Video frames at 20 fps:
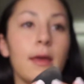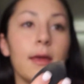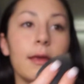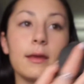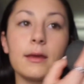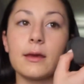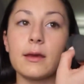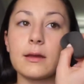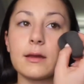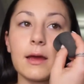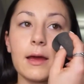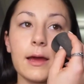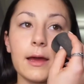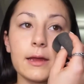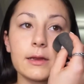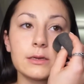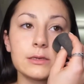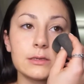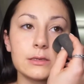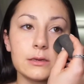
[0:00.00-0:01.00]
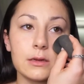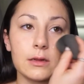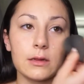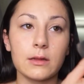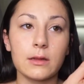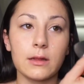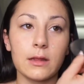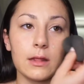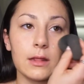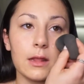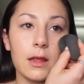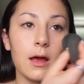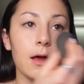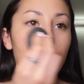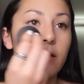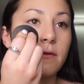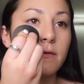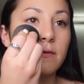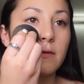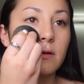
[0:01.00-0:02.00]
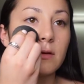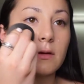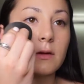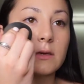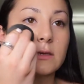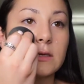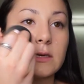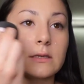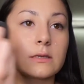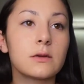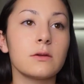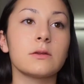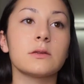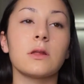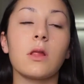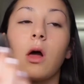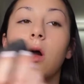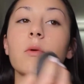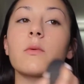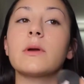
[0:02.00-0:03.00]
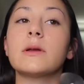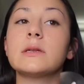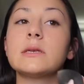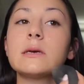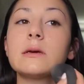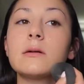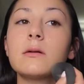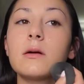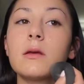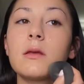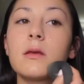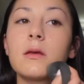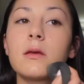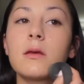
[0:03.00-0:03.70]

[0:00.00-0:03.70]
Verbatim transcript: And I just love, because this goes a long way too,